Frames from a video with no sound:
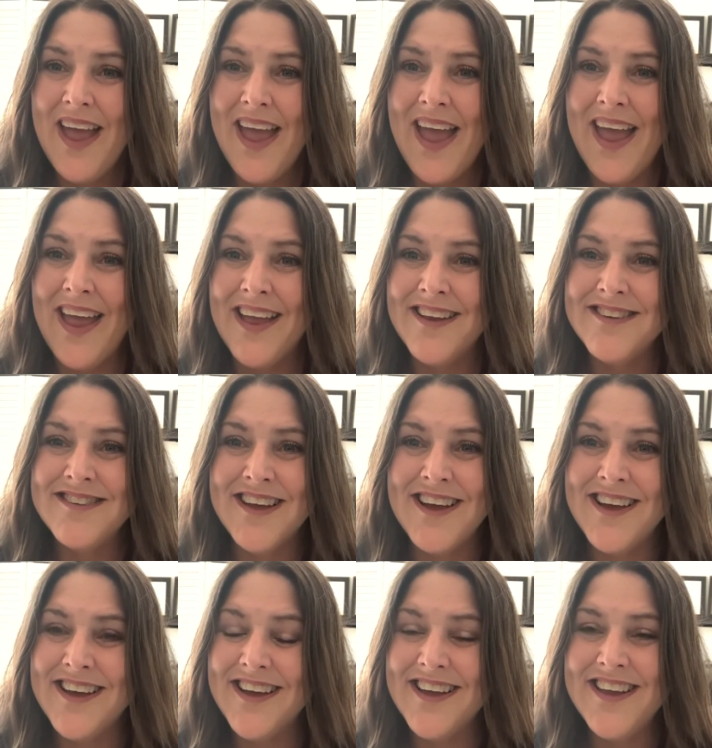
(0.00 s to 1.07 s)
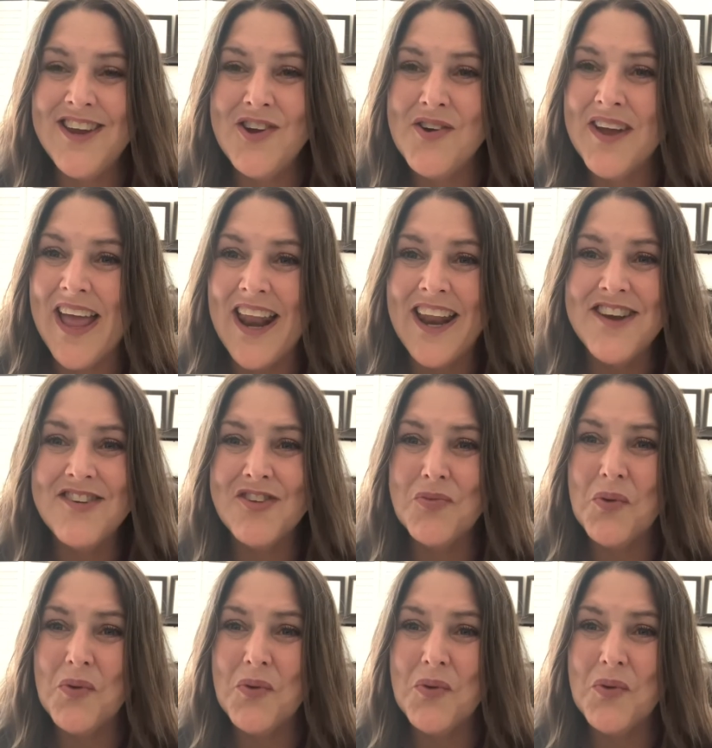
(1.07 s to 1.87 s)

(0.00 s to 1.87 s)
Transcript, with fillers: And, uh, you know, again, I just